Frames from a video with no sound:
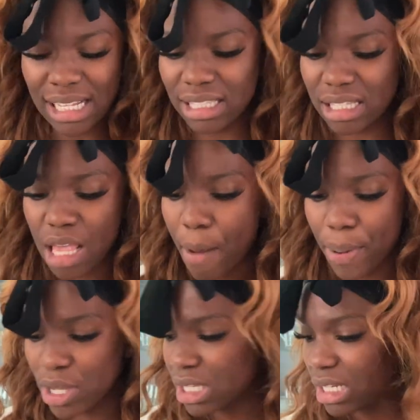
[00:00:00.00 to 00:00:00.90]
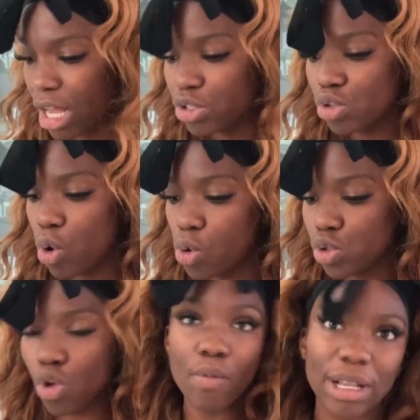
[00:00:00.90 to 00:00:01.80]
and this person now stole
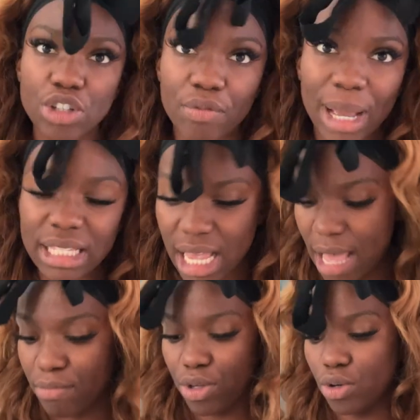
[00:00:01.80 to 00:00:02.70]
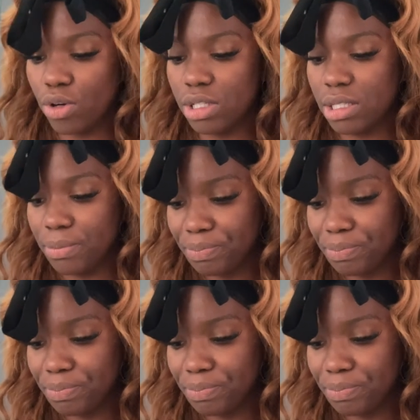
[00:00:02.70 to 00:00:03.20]
so much of my time because